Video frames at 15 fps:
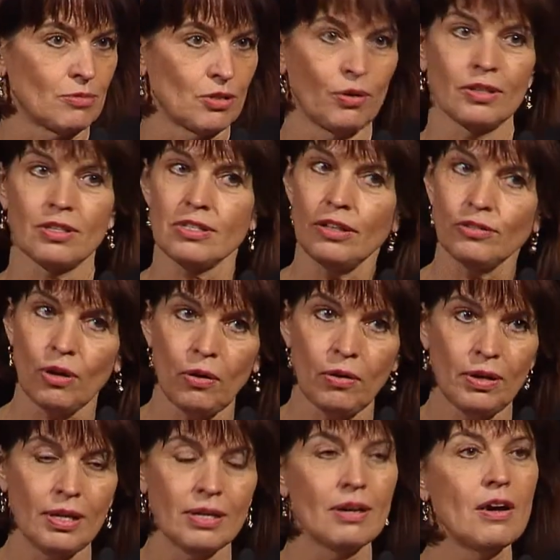So it's not
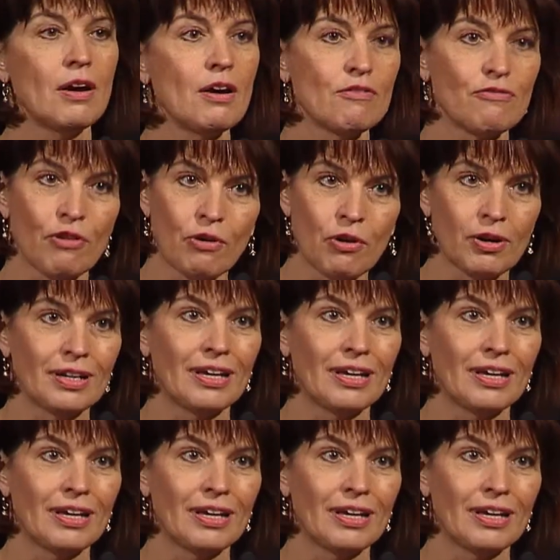only for